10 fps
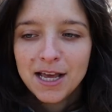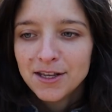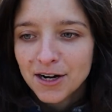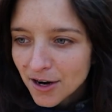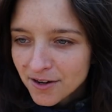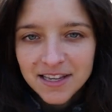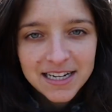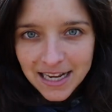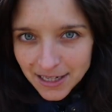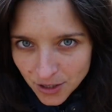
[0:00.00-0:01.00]
There are
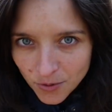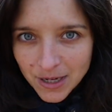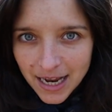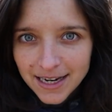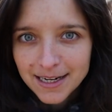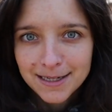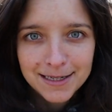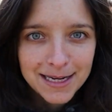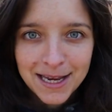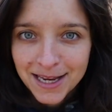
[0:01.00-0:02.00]
things I don't like and